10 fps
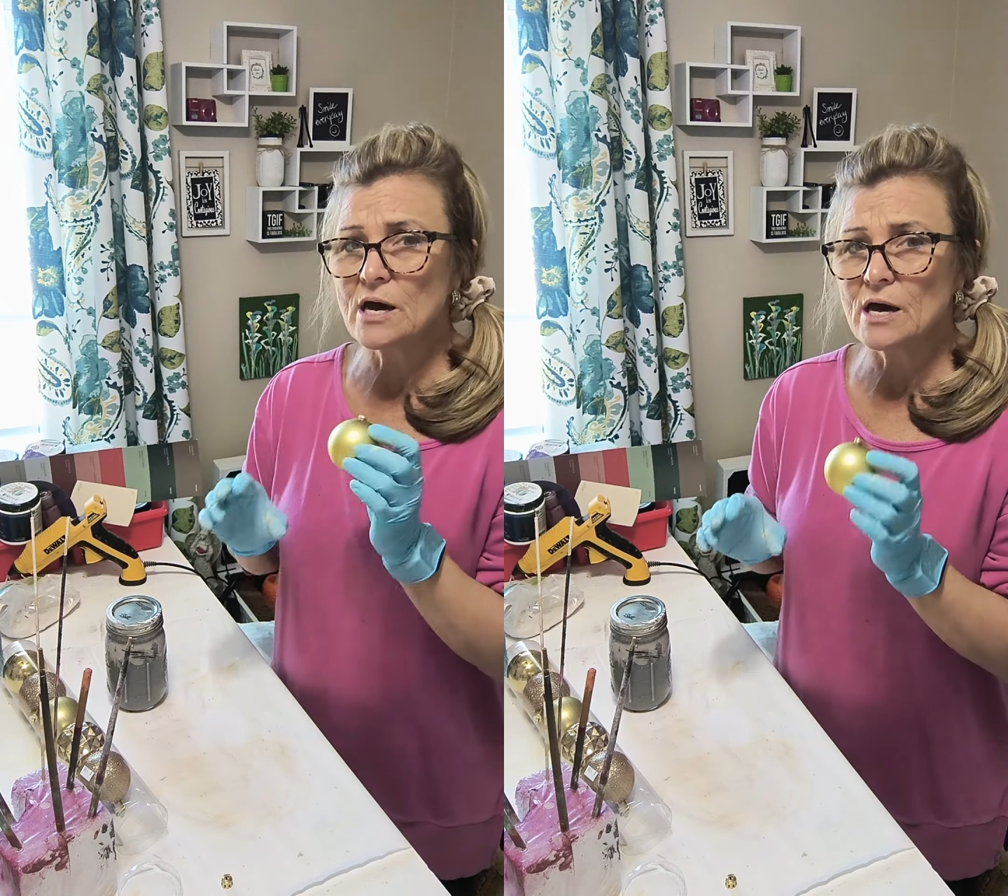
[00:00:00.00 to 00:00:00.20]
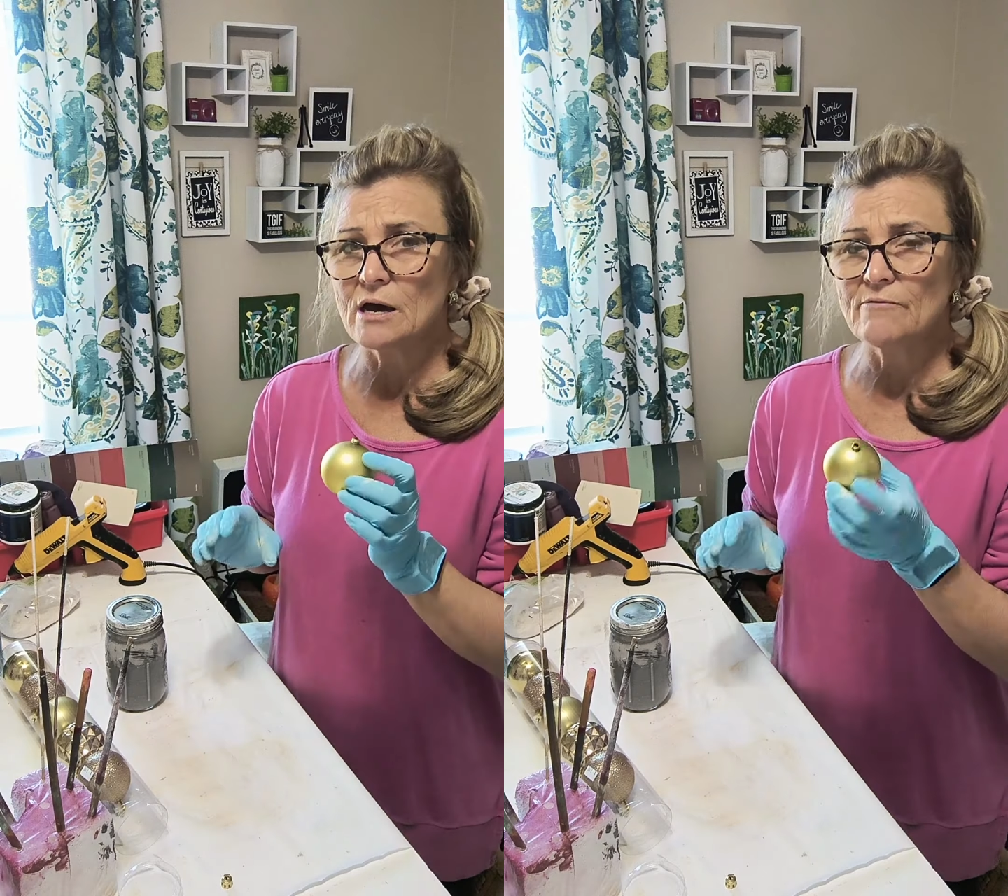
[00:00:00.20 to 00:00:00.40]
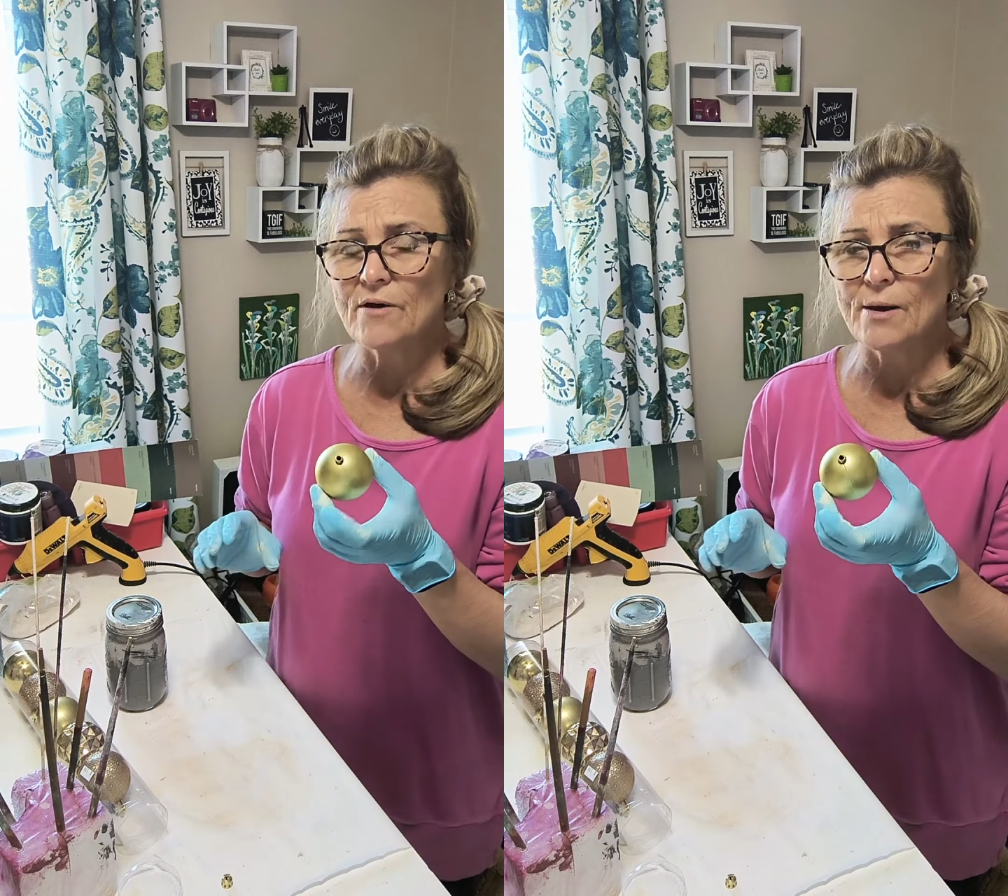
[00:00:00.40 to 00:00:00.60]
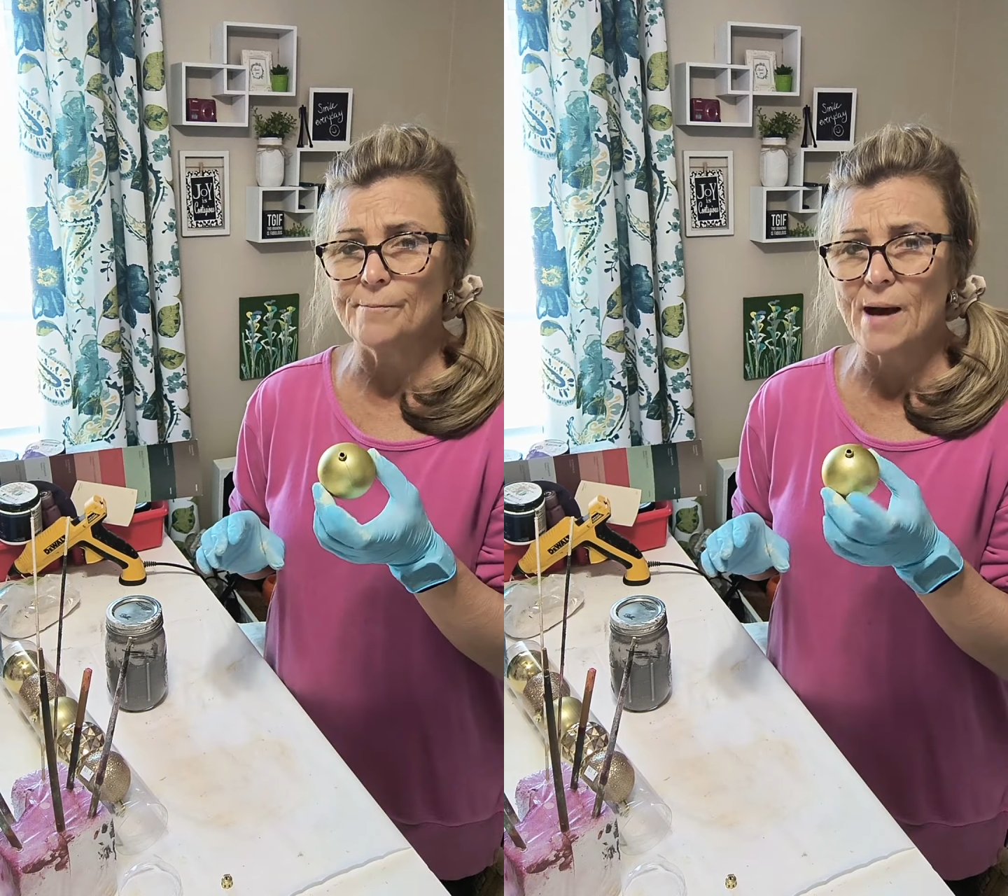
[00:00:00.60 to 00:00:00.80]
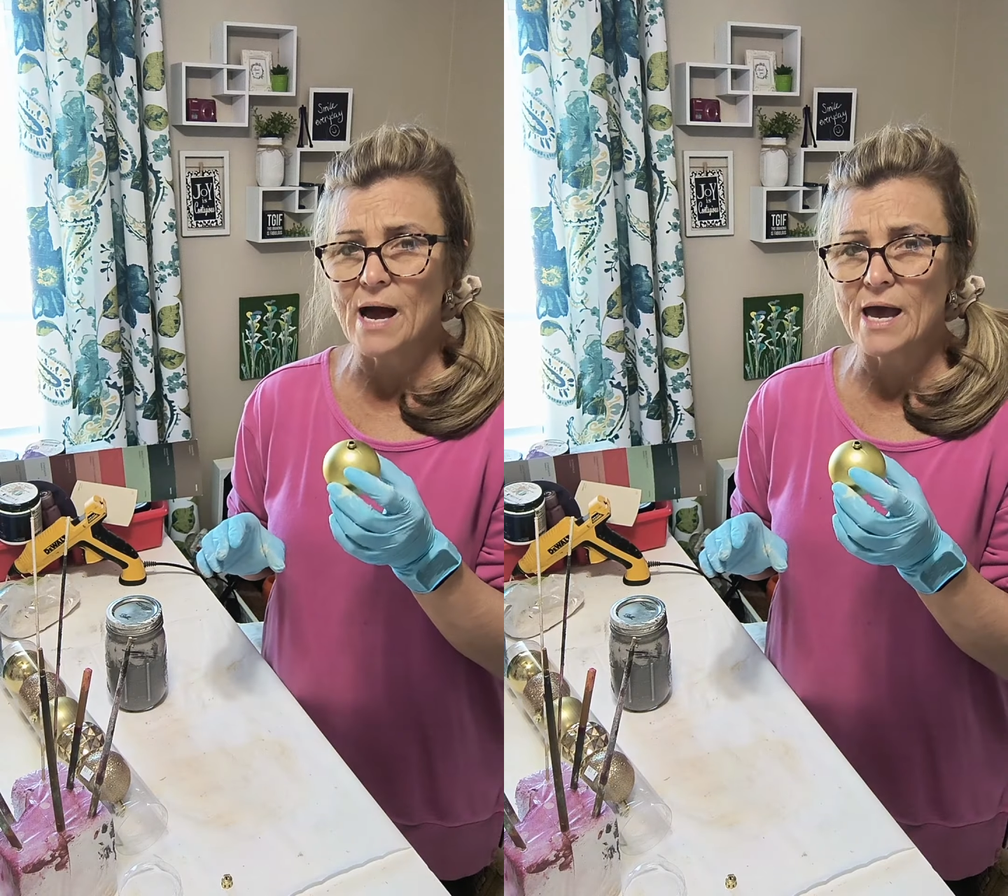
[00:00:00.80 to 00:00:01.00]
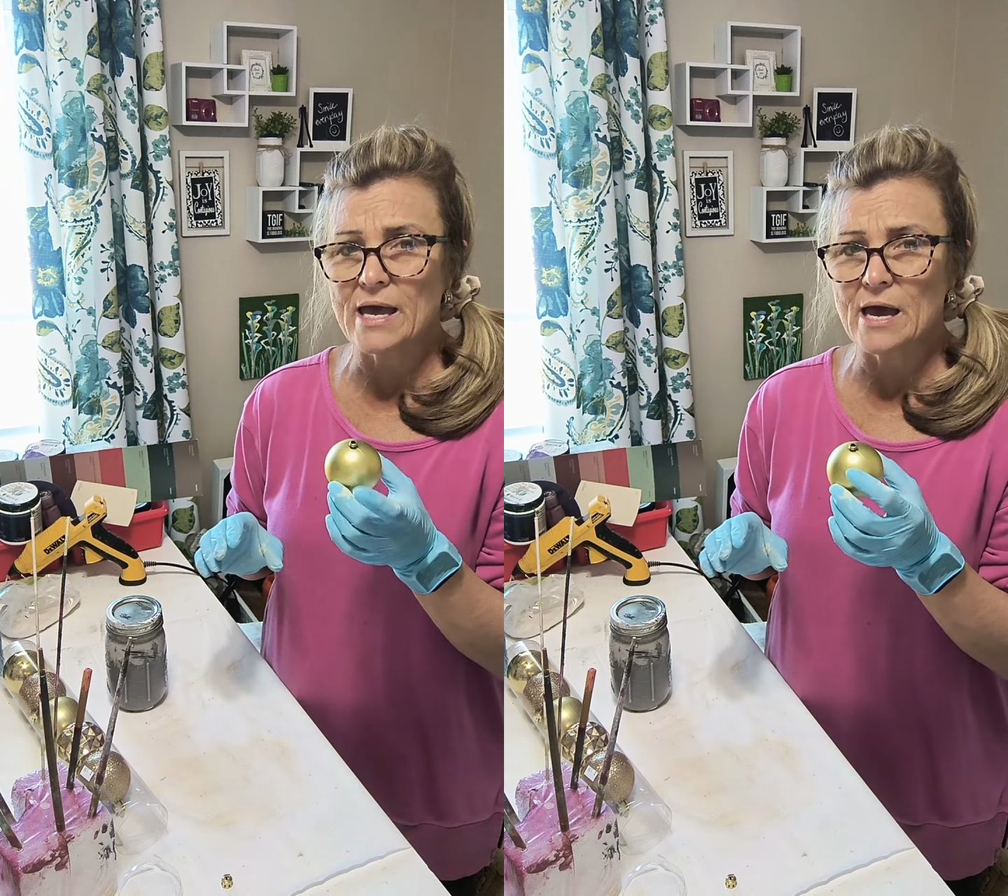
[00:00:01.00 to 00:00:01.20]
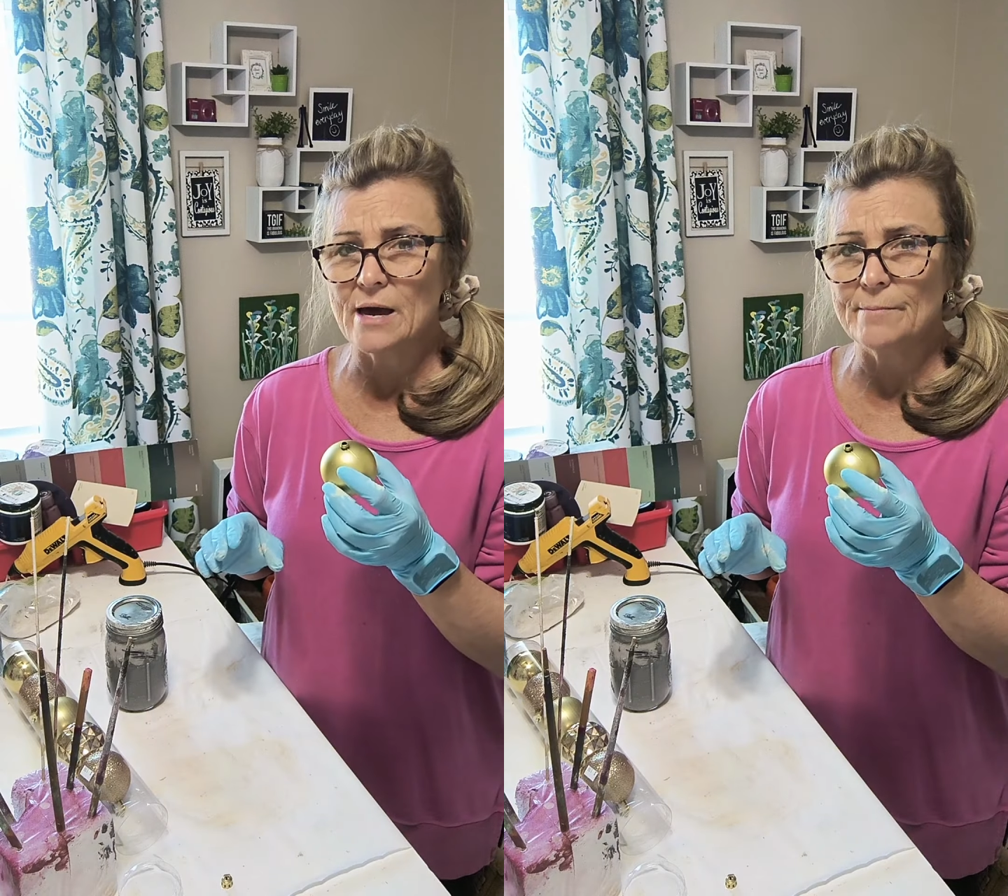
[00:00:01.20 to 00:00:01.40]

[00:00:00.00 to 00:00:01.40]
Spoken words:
of my